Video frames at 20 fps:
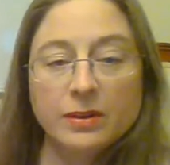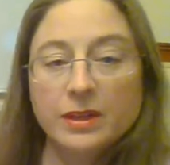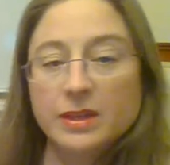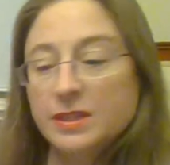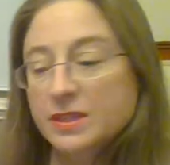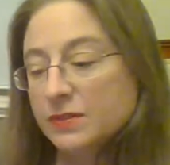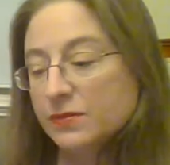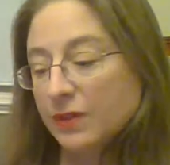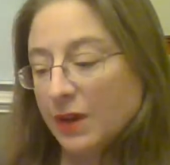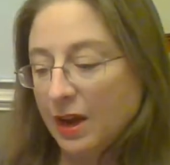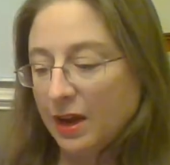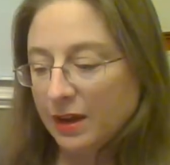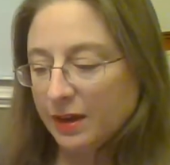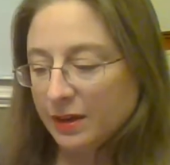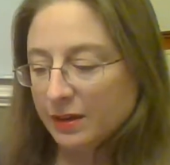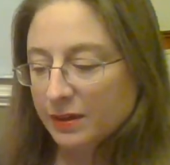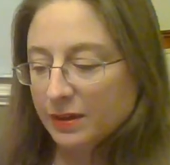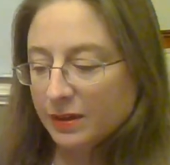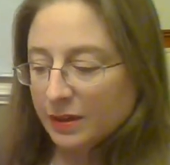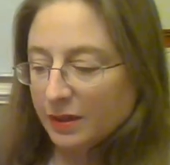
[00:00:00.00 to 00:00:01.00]
is fine.
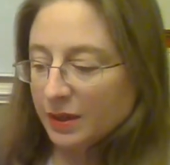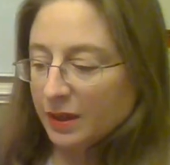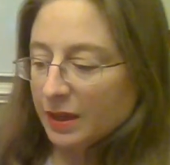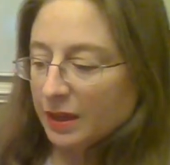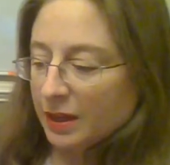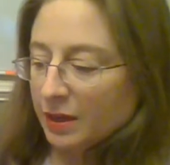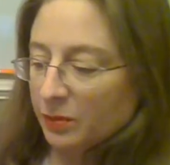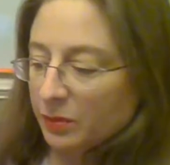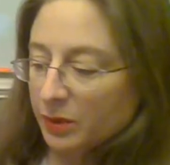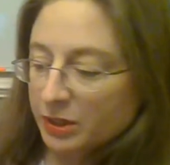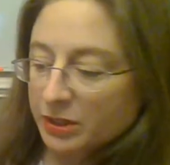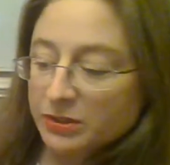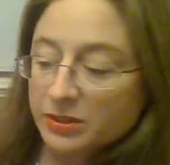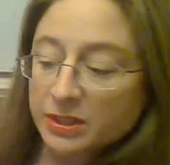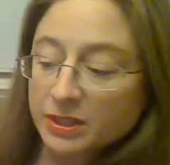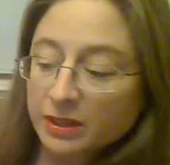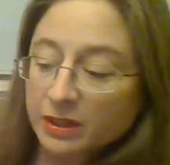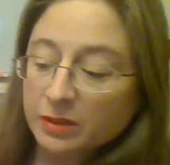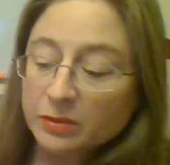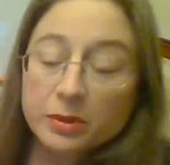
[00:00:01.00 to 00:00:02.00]
And when you're
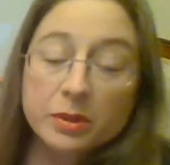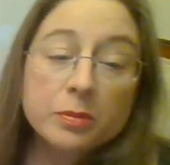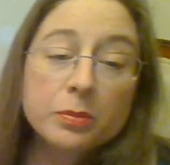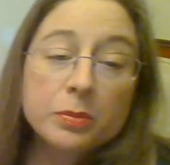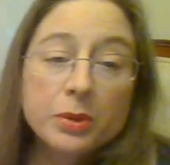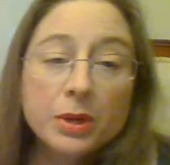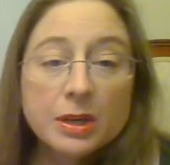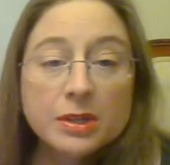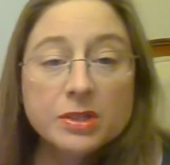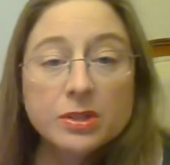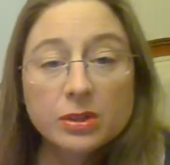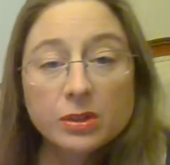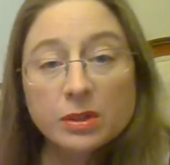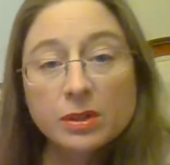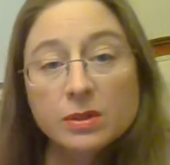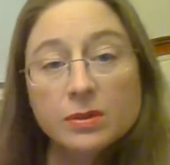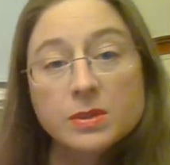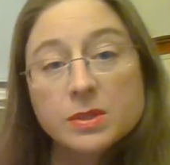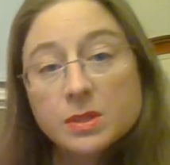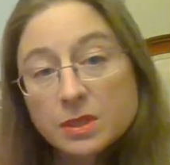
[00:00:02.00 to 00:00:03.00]
dealing with pressure,
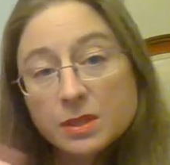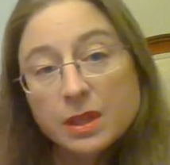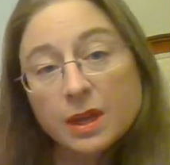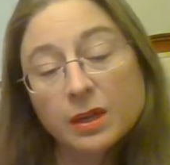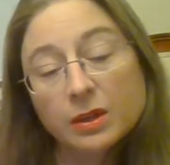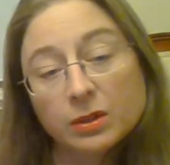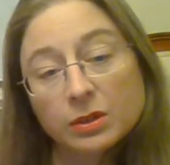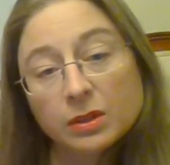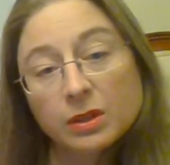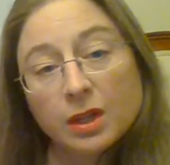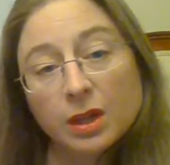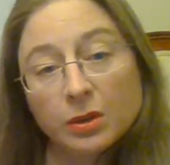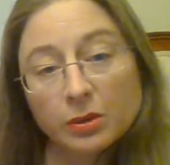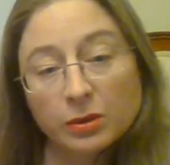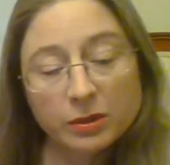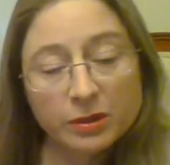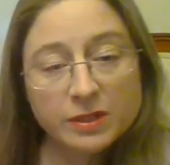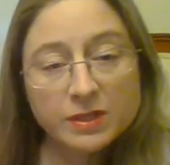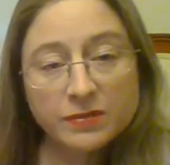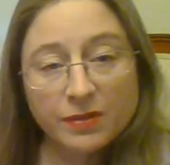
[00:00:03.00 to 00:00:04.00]
close to that or lower
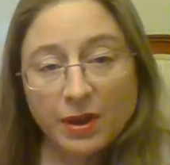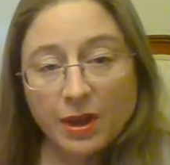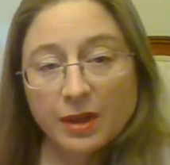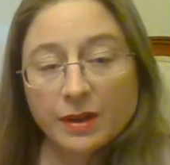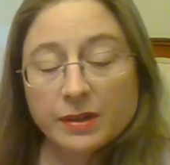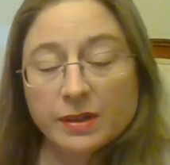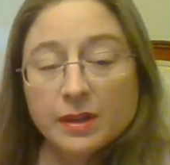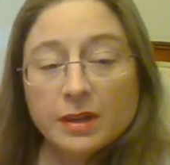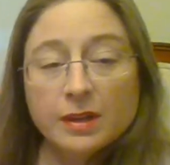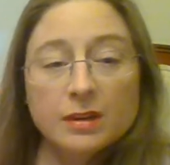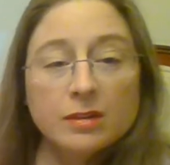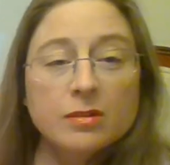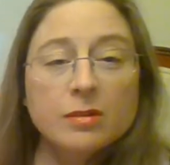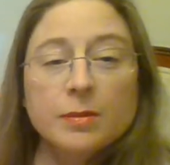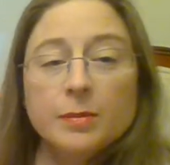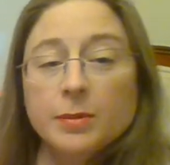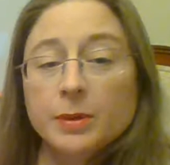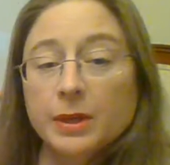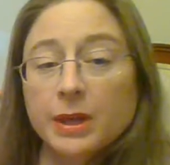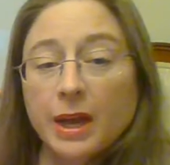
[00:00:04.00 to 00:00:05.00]
is fine.
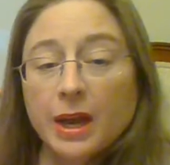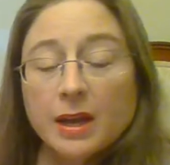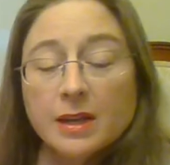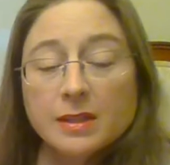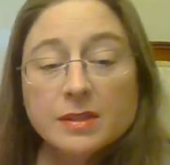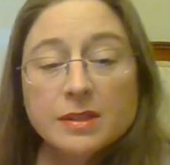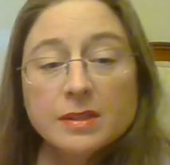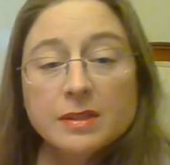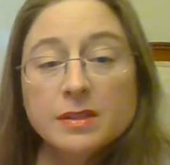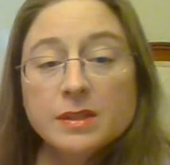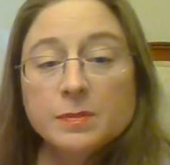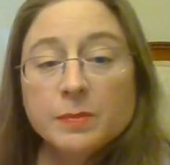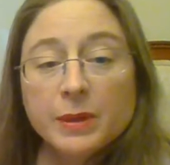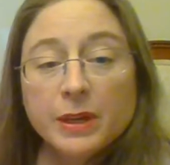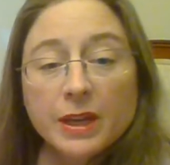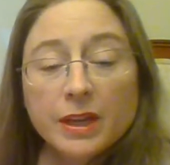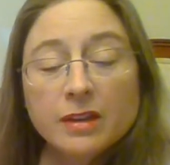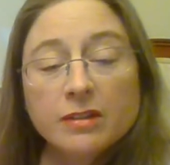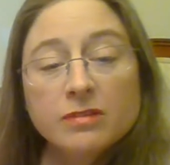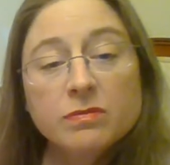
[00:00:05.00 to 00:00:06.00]
Remember, gases
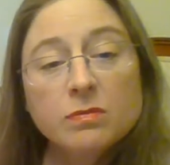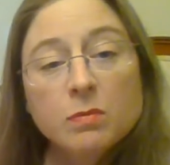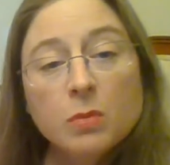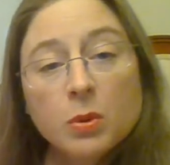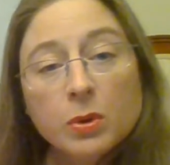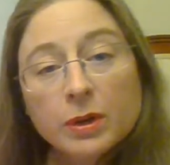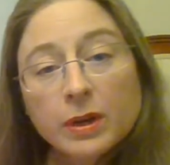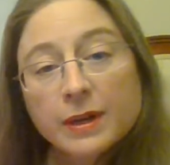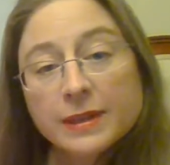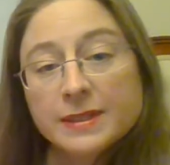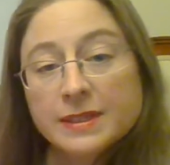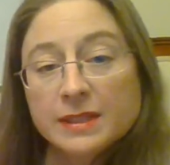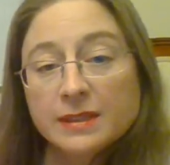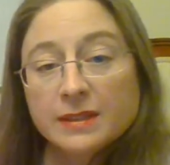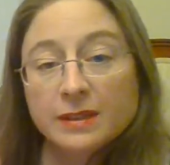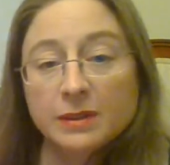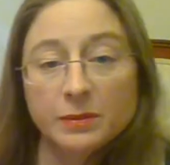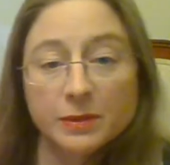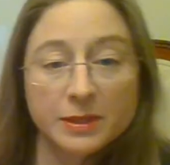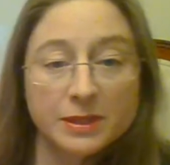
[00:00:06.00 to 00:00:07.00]
behave more
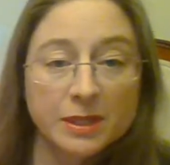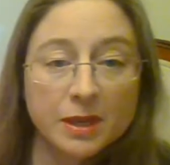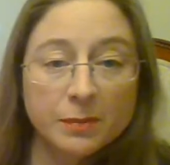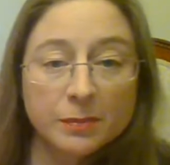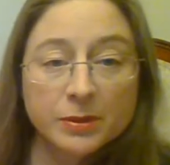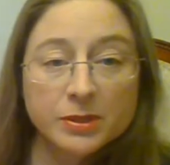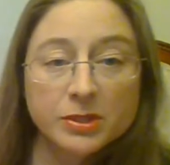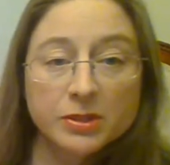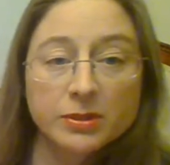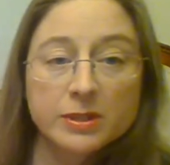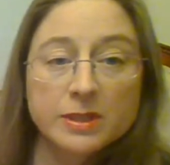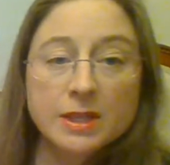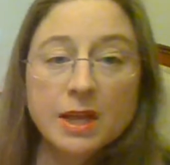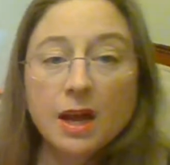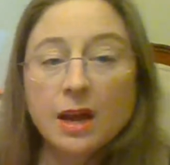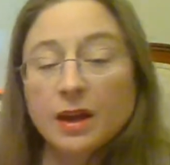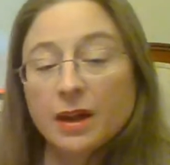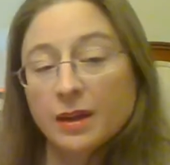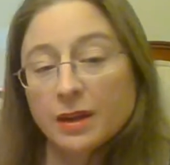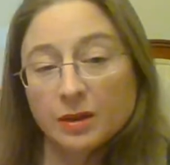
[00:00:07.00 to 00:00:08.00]
ideally when temperature is
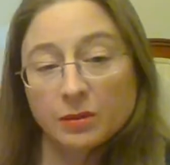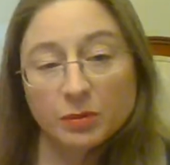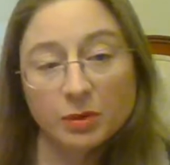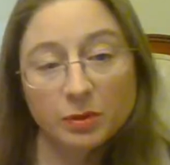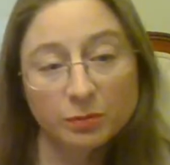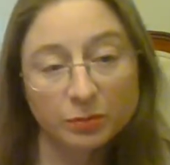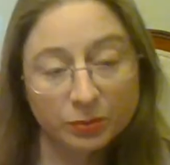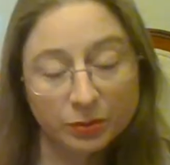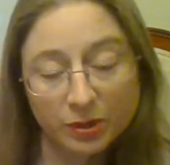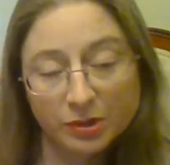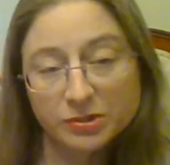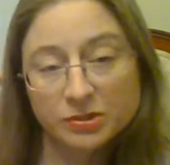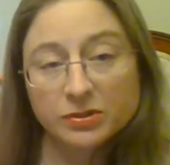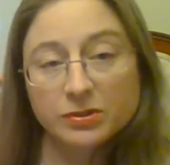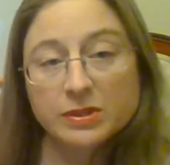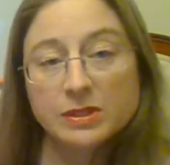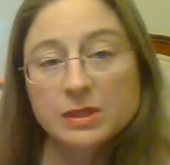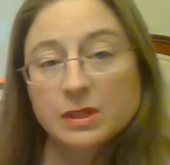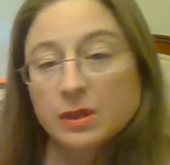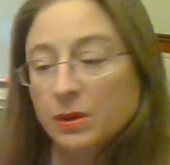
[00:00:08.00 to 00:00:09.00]
high and when pressure
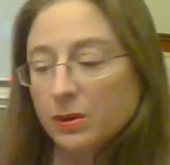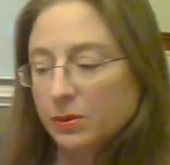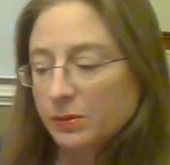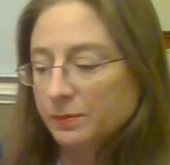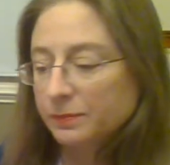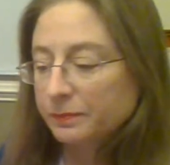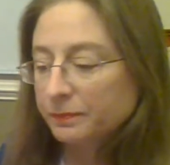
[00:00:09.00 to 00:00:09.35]
is low.